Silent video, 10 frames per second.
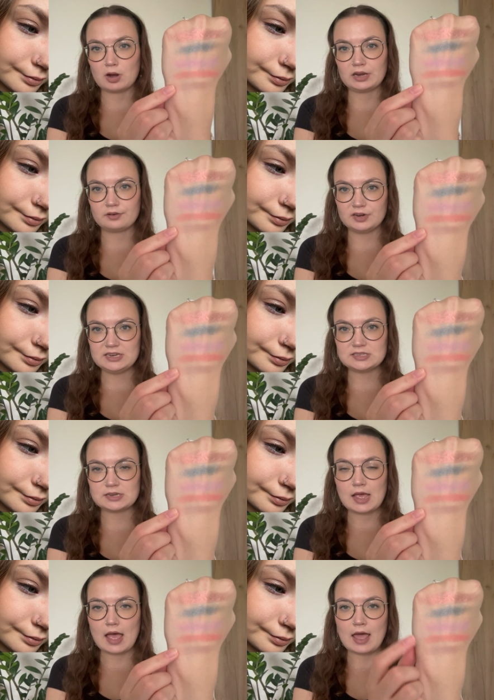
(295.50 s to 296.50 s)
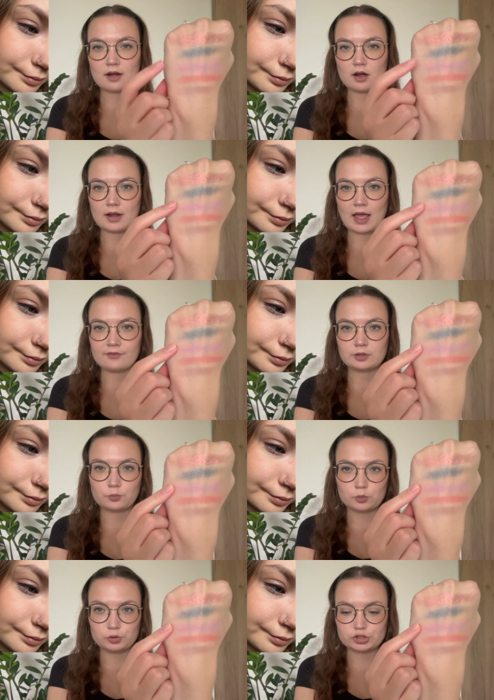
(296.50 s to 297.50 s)
crease, and I have the
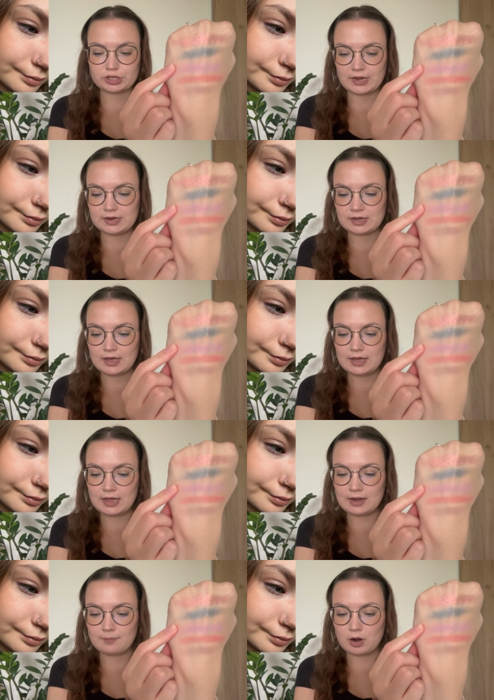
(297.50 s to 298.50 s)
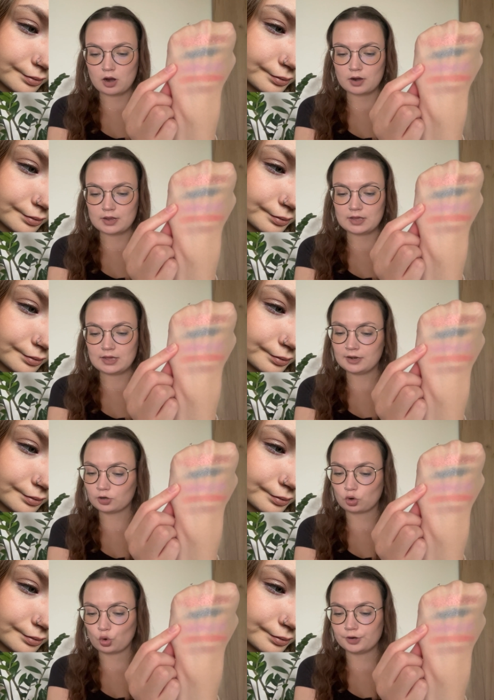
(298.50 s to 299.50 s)
purple shade in my inner
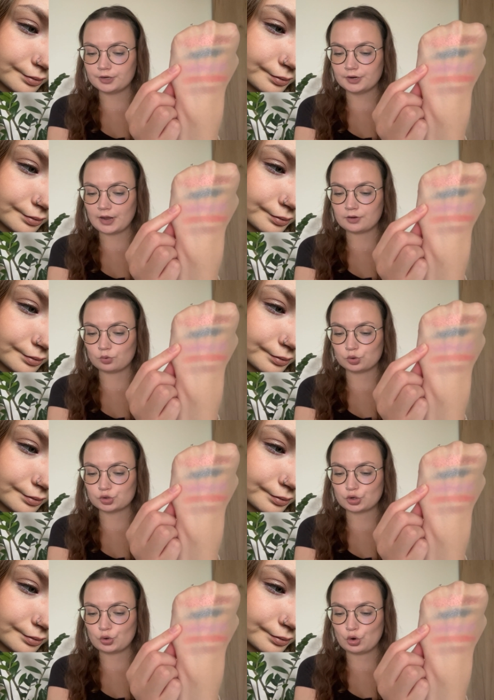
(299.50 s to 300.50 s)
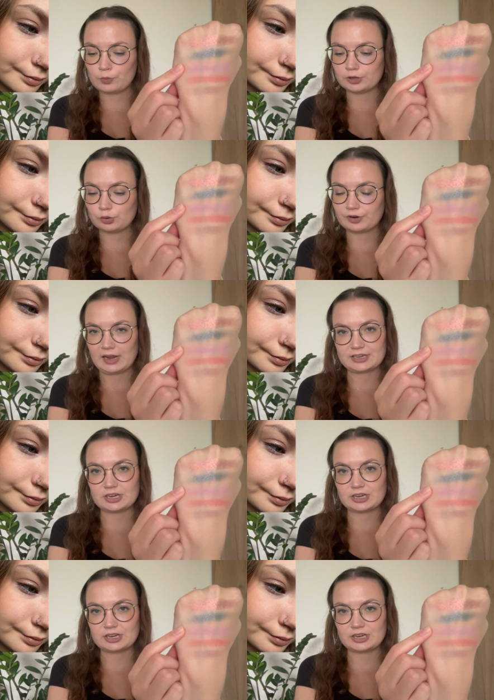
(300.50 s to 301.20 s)
corner and also on my lower lash